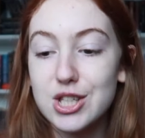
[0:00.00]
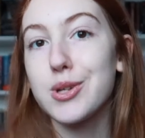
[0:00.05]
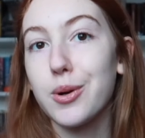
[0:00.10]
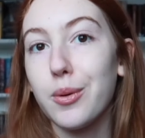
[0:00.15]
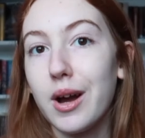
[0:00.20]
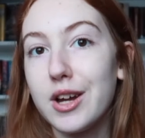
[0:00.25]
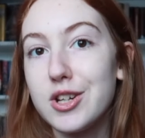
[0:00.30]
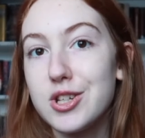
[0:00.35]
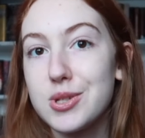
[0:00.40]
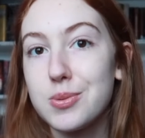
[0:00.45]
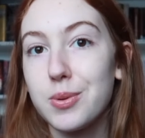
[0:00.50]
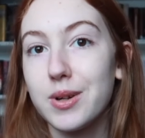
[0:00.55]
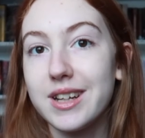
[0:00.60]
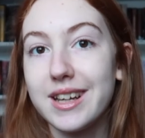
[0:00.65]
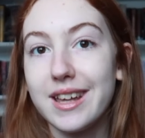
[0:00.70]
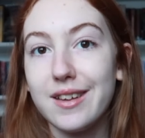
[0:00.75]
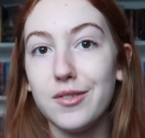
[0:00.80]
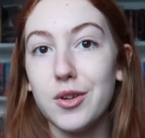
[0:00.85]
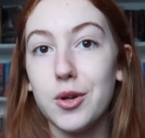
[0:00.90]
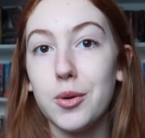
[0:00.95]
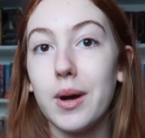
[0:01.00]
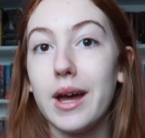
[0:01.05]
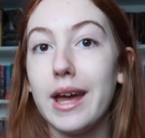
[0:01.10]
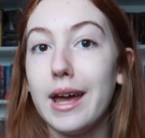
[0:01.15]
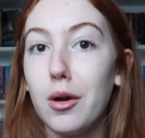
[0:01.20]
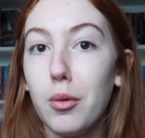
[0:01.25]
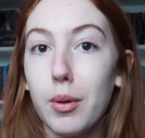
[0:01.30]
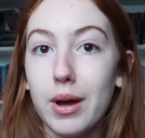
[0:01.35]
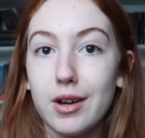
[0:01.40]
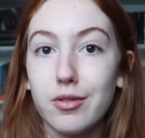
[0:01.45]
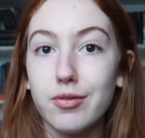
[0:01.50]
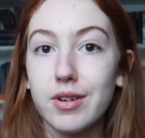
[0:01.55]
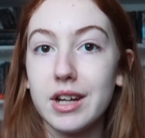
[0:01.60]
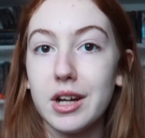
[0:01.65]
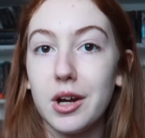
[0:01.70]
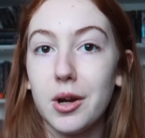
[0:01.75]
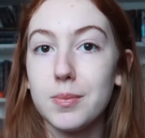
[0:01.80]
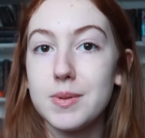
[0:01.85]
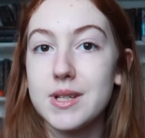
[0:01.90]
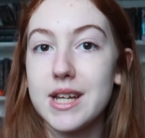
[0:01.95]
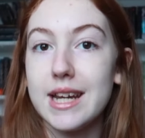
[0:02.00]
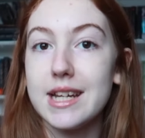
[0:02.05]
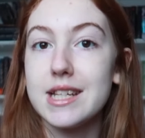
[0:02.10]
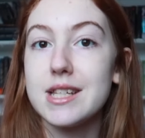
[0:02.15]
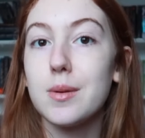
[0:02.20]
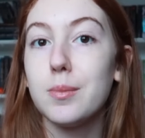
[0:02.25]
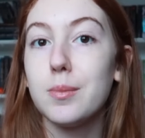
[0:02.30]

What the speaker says: So I just want to give you a quick reading update